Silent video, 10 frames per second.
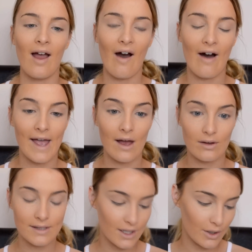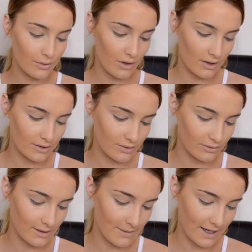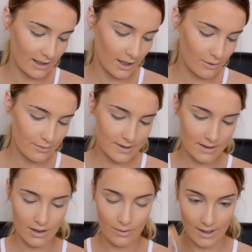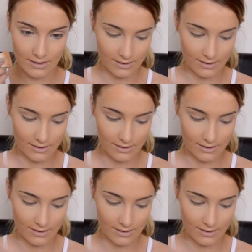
I also contour my nose, so I